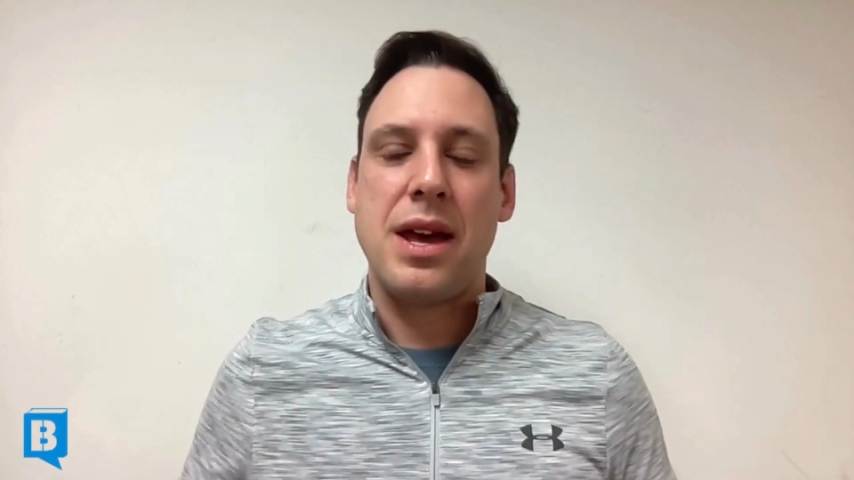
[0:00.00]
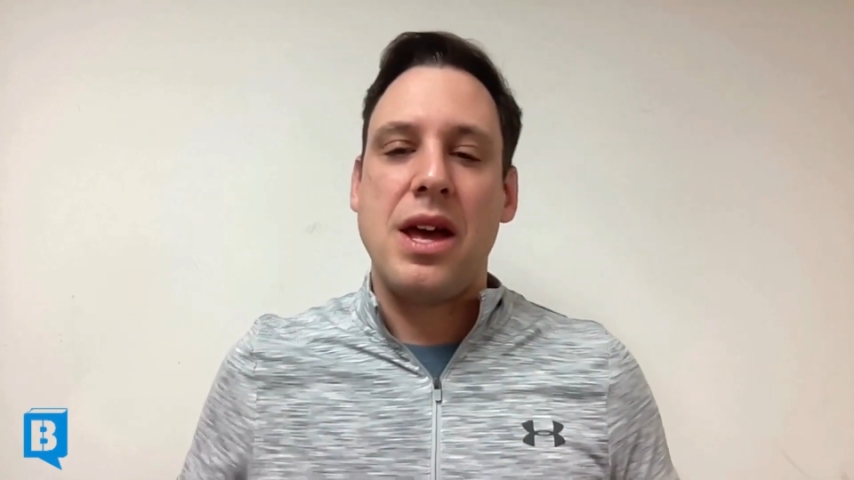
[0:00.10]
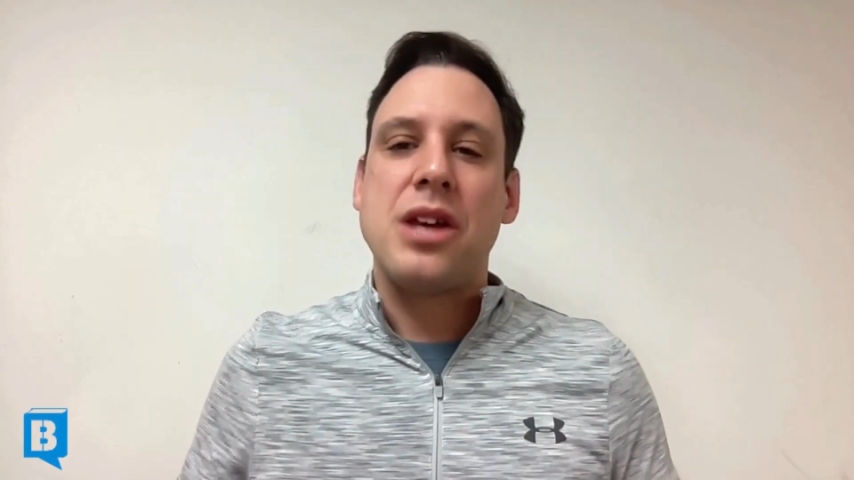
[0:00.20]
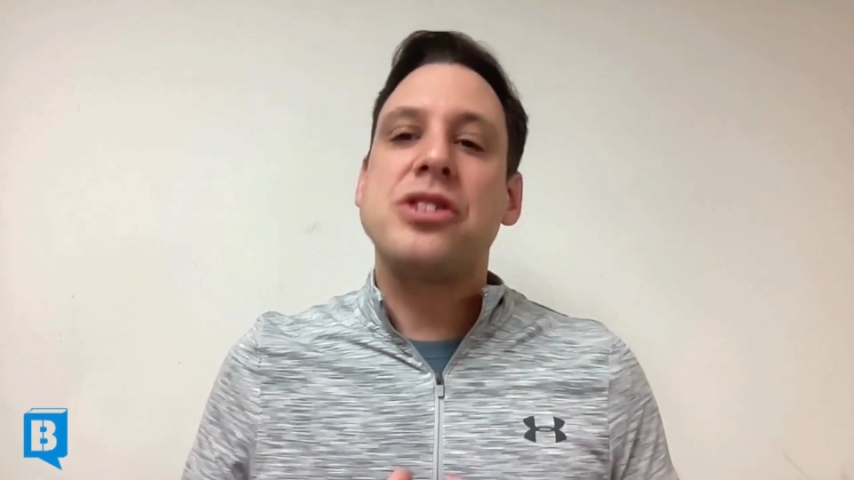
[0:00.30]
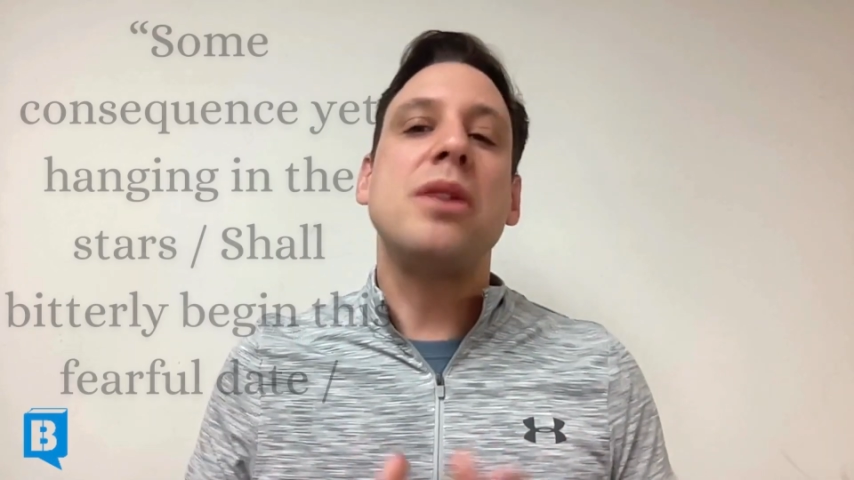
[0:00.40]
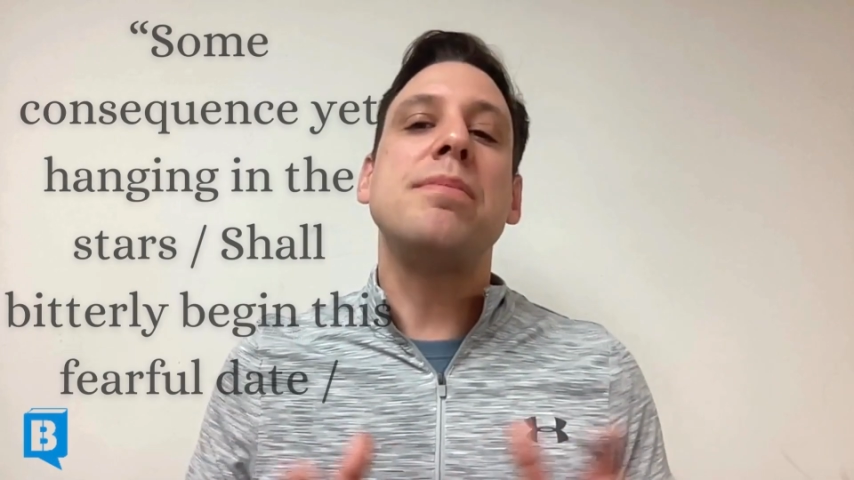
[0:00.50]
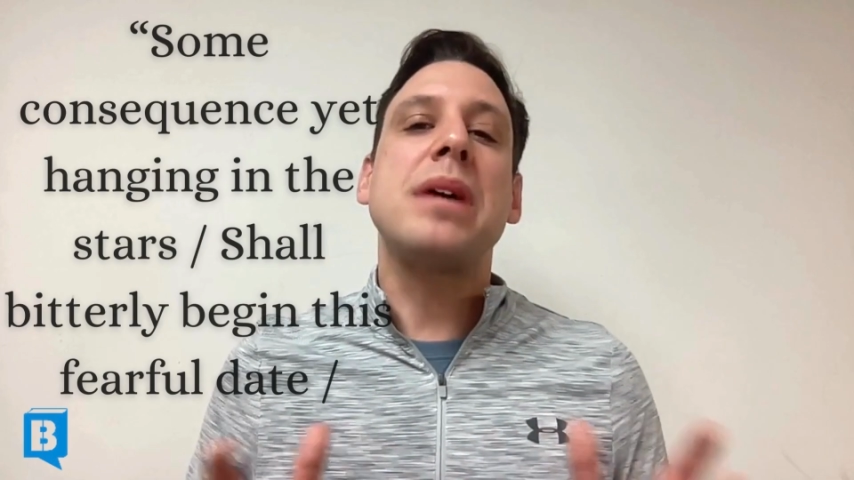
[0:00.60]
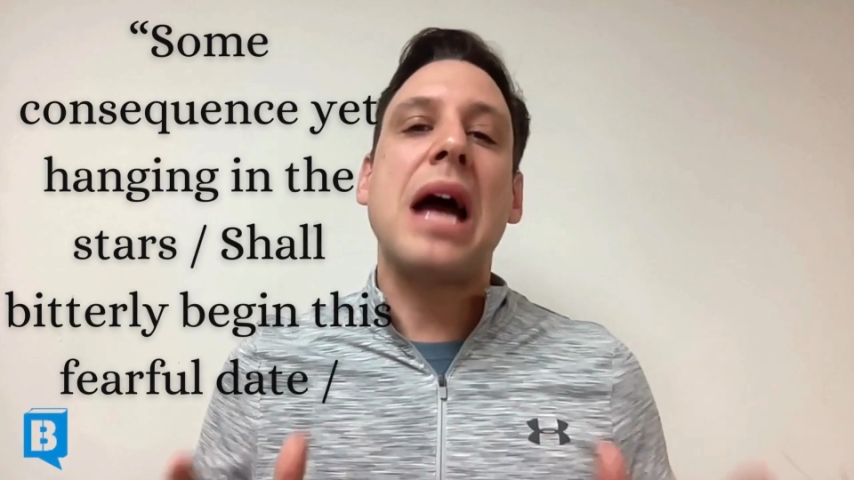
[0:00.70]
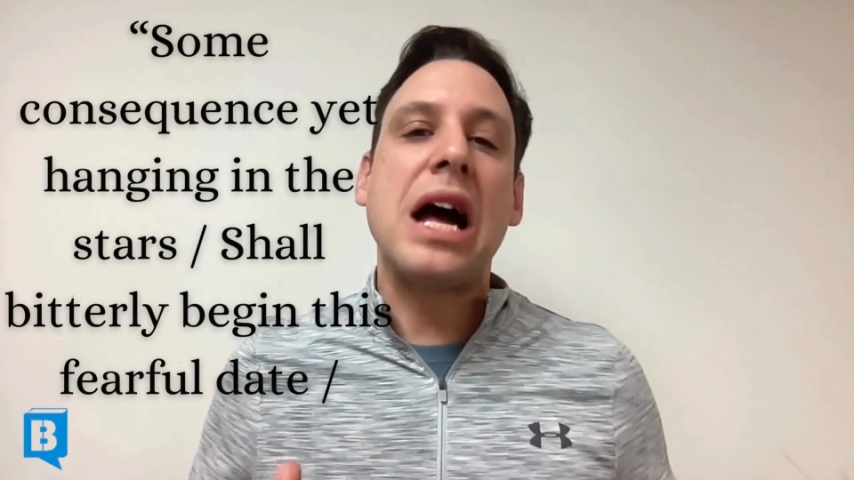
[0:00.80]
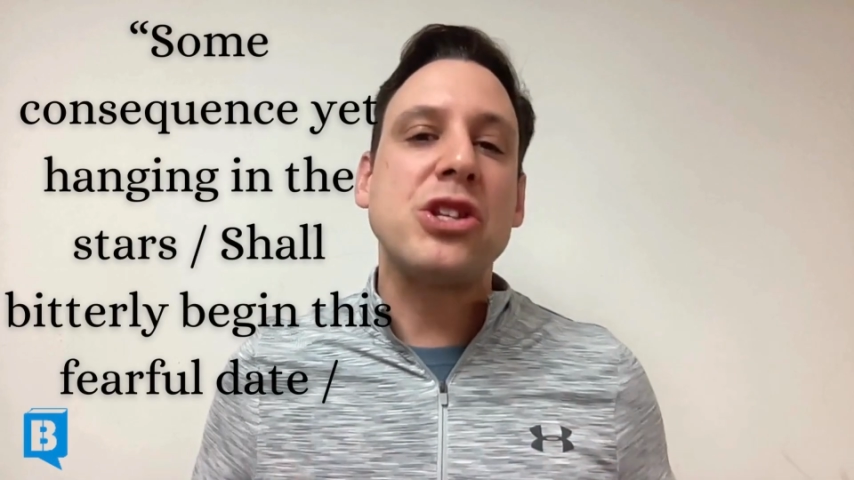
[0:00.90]
some
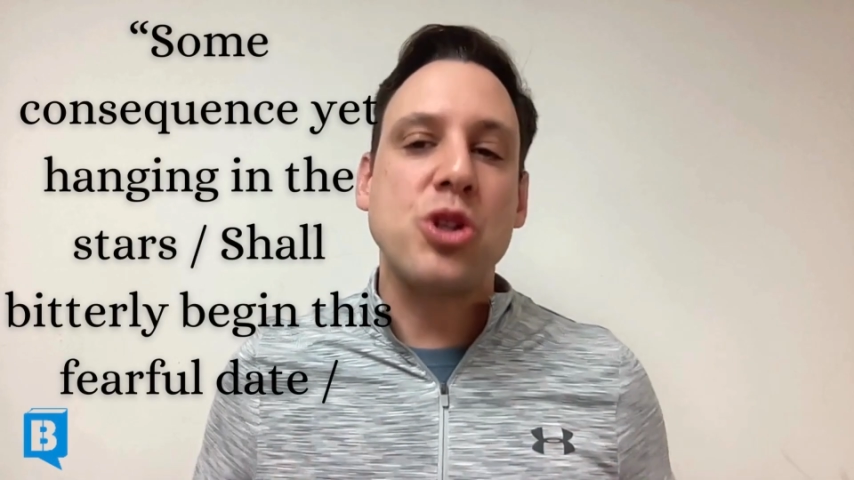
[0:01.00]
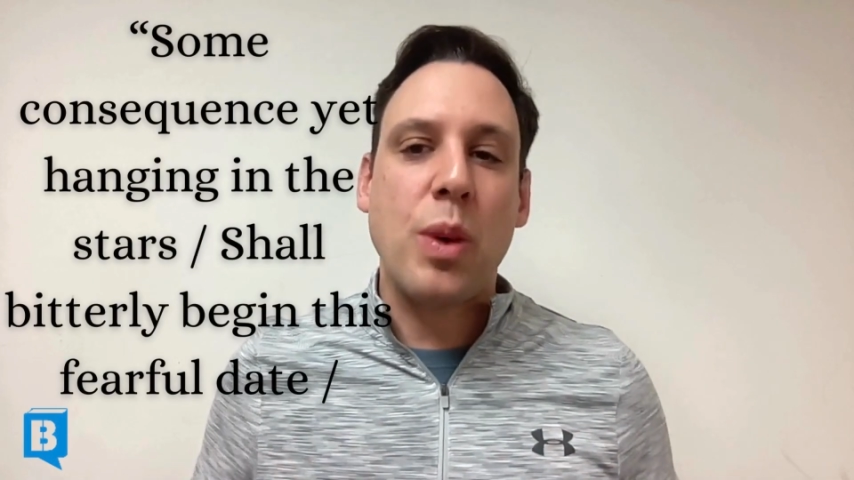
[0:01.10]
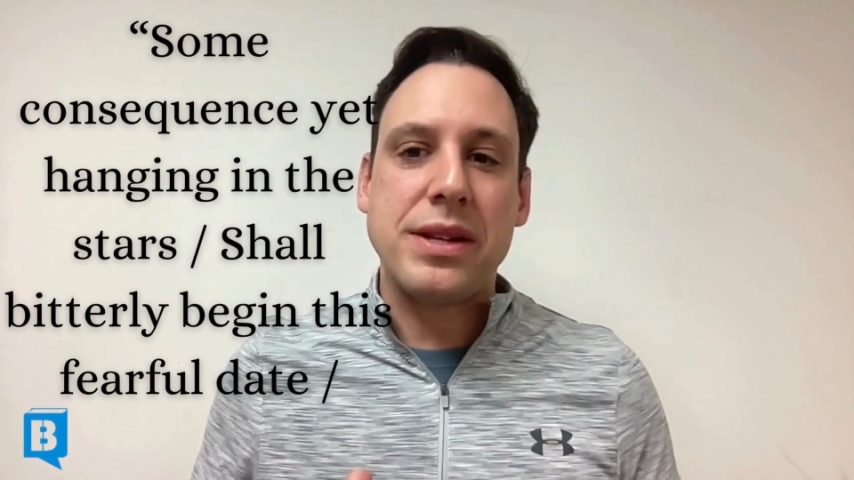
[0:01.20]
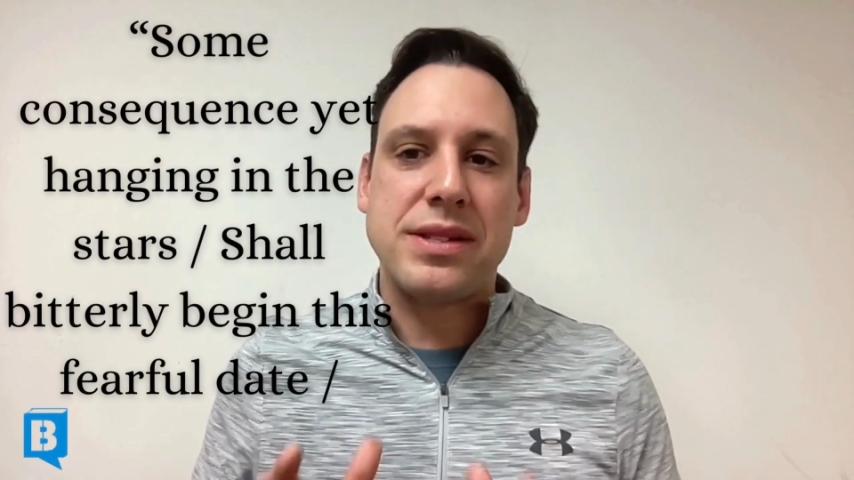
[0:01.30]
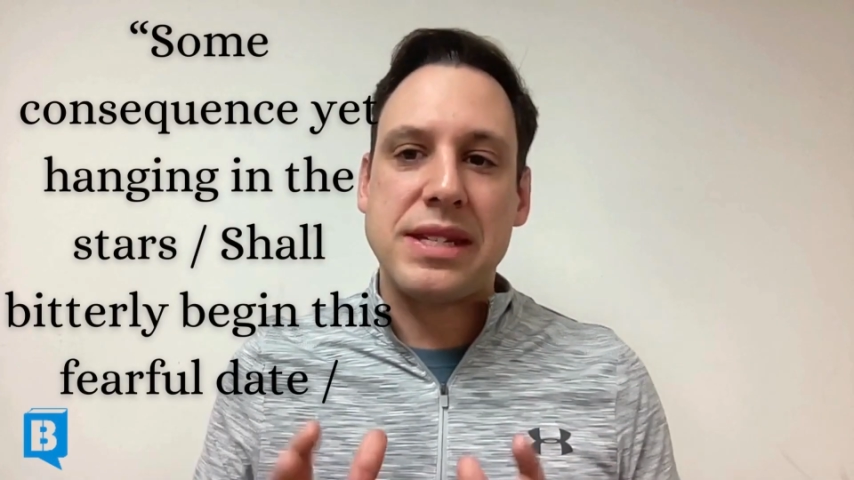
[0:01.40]
consequence